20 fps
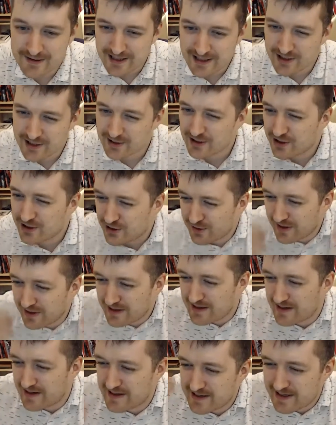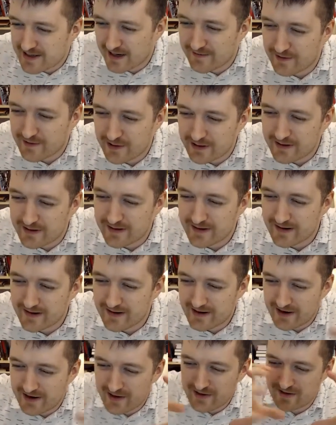right. So it's trying to discover
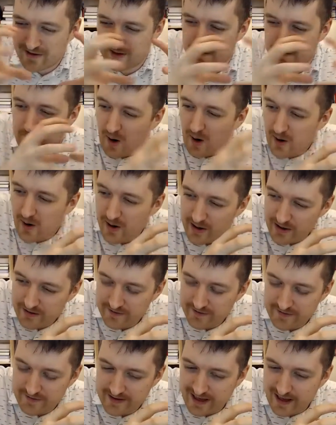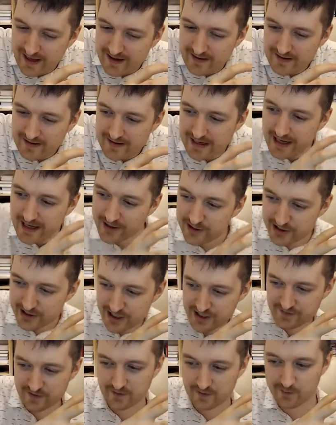there's part of that
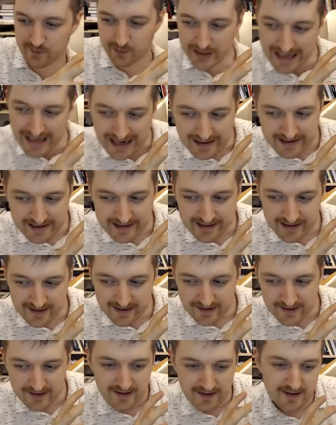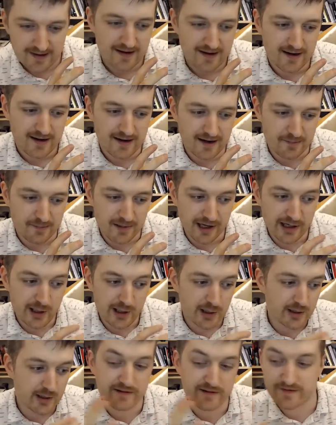heritage from reality.
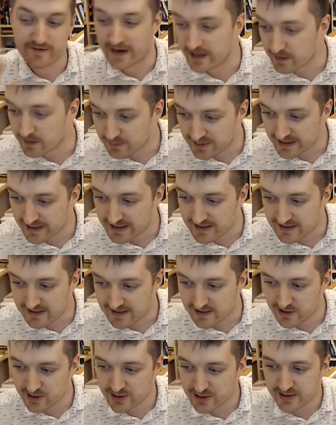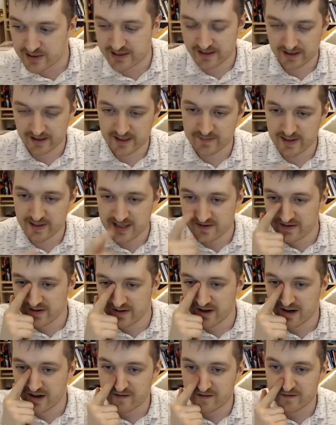Fireplace is used in Allspace
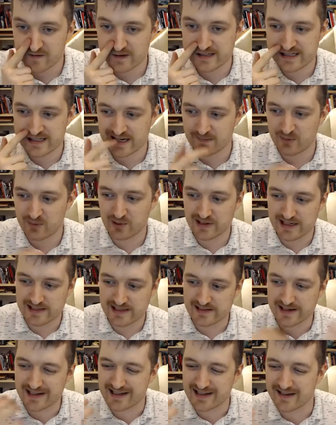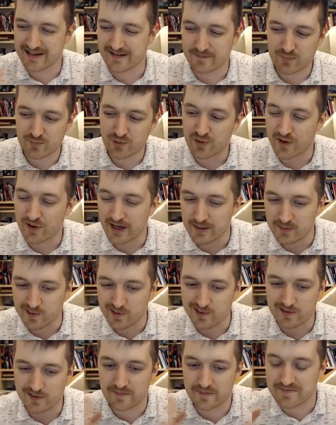VR, for example, as like a
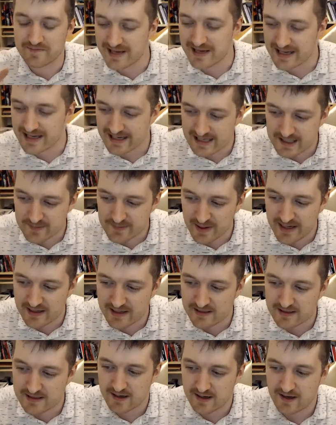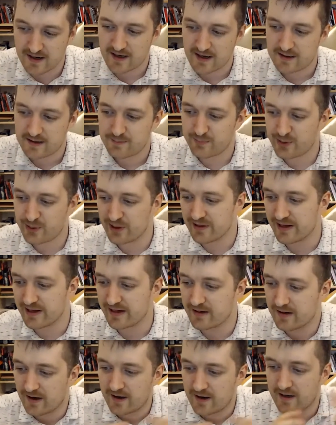primal meeting space. But
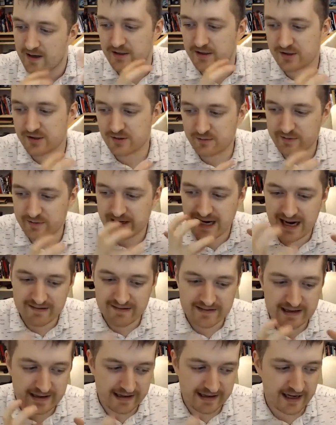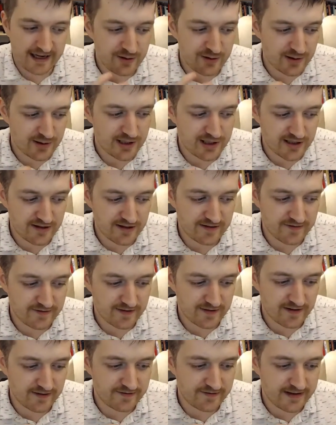so we have that language
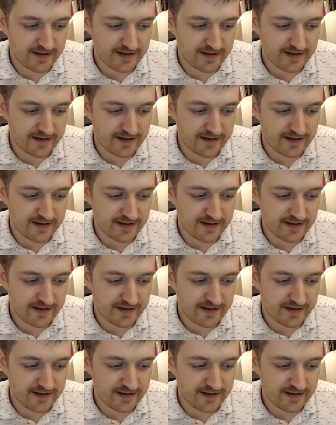of